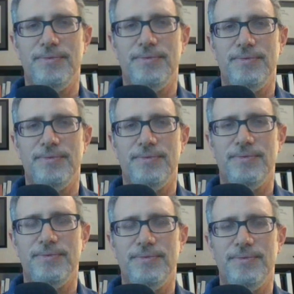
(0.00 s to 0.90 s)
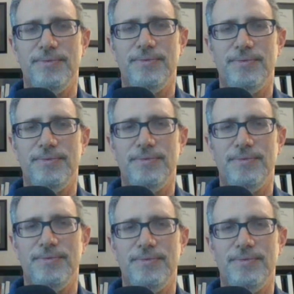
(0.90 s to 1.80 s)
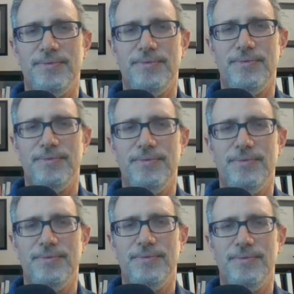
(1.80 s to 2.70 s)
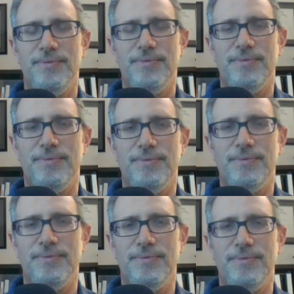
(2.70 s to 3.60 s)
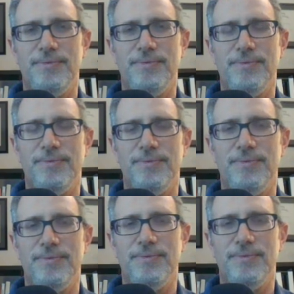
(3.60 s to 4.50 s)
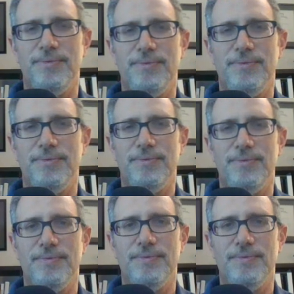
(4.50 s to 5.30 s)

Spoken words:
This person isn't speaking.